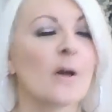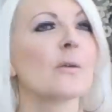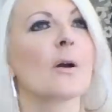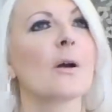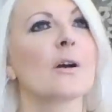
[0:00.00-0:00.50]
I
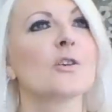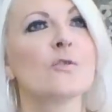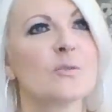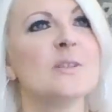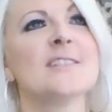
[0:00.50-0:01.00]
I'd
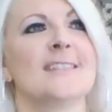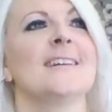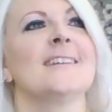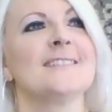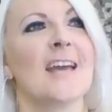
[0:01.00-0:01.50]
love to be sitting
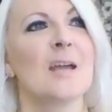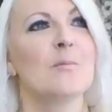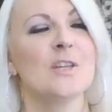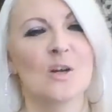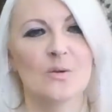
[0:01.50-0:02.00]
at a
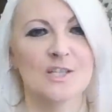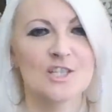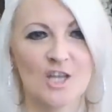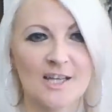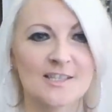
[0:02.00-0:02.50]
table, you know, and
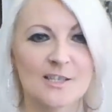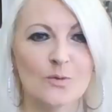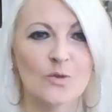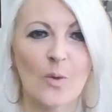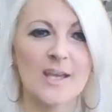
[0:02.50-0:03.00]
chat to
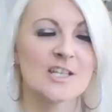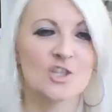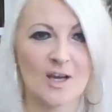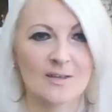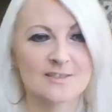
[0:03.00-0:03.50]
you the way you
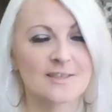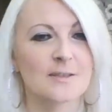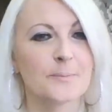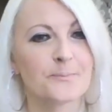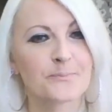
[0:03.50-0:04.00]
chat
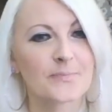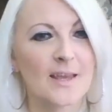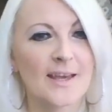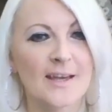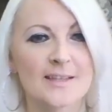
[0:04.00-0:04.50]
to
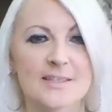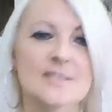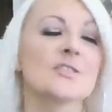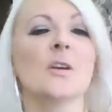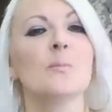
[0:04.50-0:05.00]
the
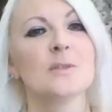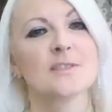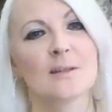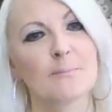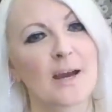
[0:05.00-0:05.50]

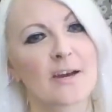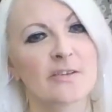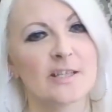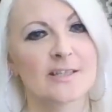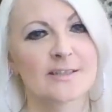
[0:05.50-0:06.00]
disciples and
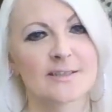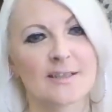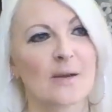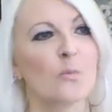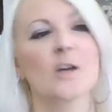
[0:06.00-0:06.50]
Mary and,
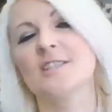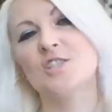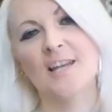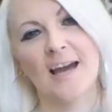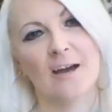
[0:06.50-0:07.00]
and what
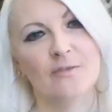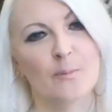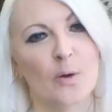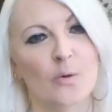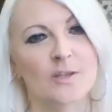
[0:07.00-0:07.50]
did you laugh
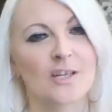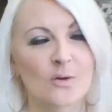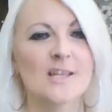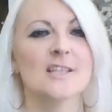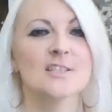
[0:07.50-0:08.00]
about and you
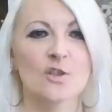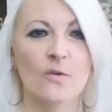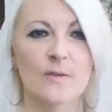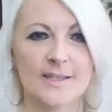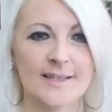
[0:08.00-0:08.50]
know little
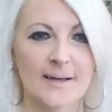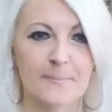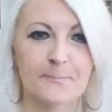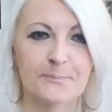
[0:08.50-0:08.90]
stuff like that.